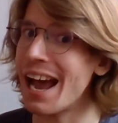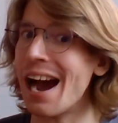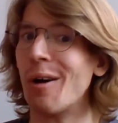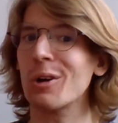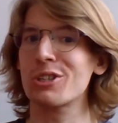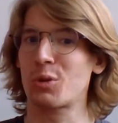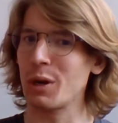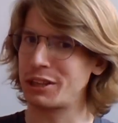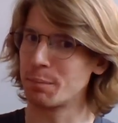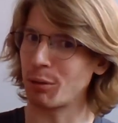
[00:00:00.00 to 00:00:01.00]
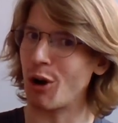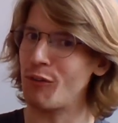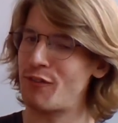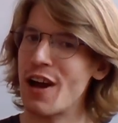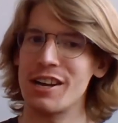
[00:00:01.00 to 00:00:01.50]
Hours with the
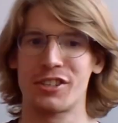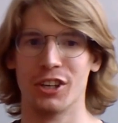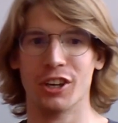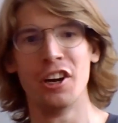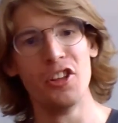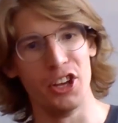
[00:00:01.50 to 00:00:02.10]
Professor,